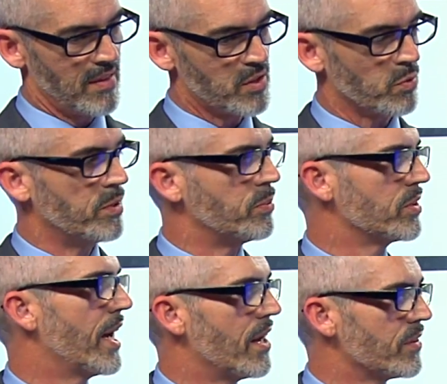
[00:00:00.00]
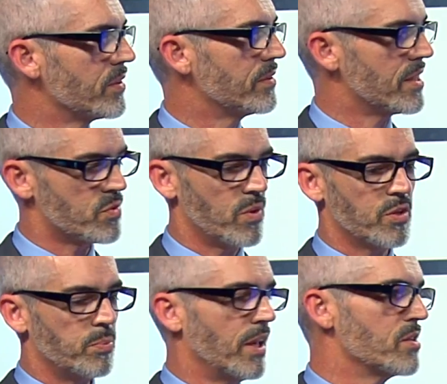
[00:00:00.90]
that's where people gathered. That's where
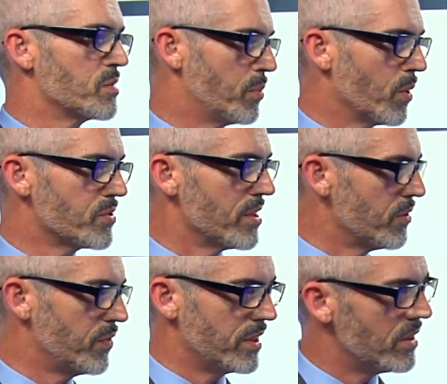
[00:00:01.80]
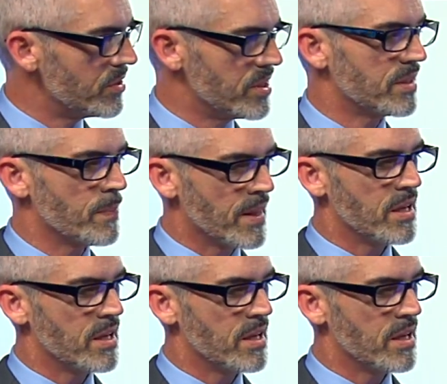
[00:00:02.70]
you played sports on the fields, and